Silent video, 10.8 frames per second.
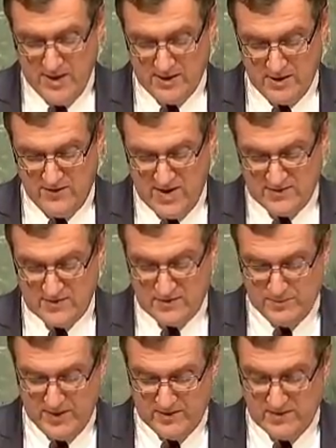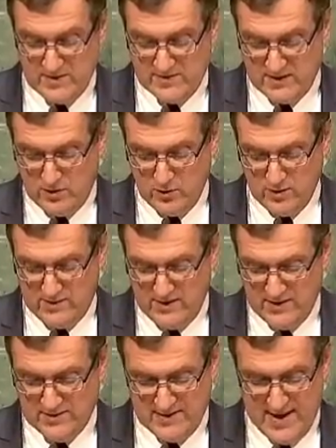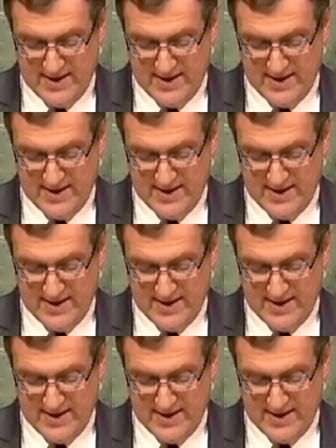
It advances peace and security